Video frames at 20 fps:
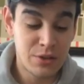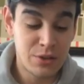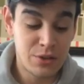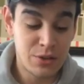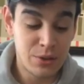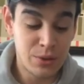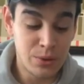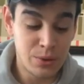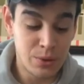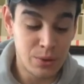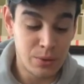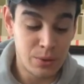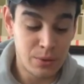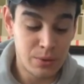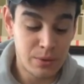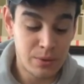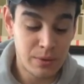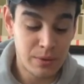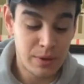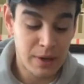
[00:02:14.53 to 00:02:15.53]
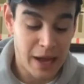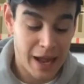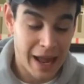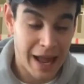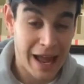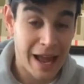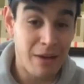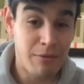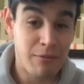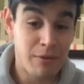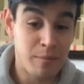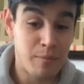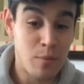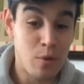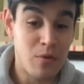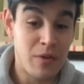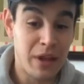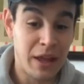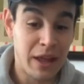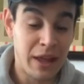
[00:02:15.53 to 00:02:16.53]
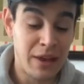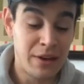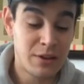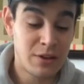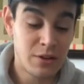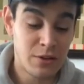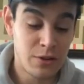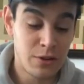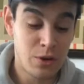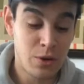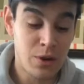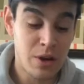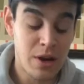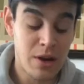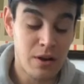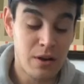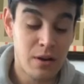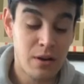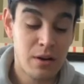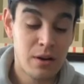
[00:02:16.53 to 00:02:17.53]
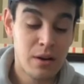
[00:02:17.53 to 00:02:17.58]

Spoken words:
to have moving into the new year.